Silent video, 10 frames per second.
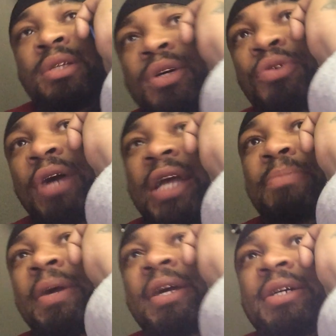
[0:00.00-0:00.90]
So you got the
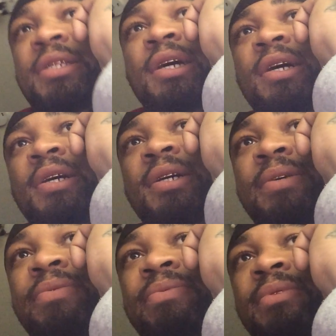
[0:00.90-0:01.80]

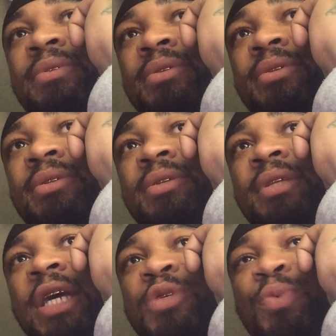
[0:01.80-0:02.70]
Bengals
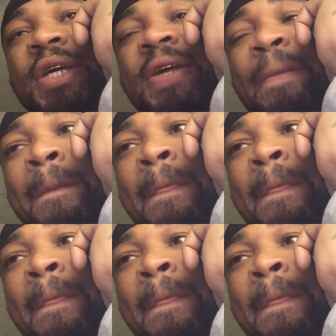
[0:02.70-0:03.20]
next week.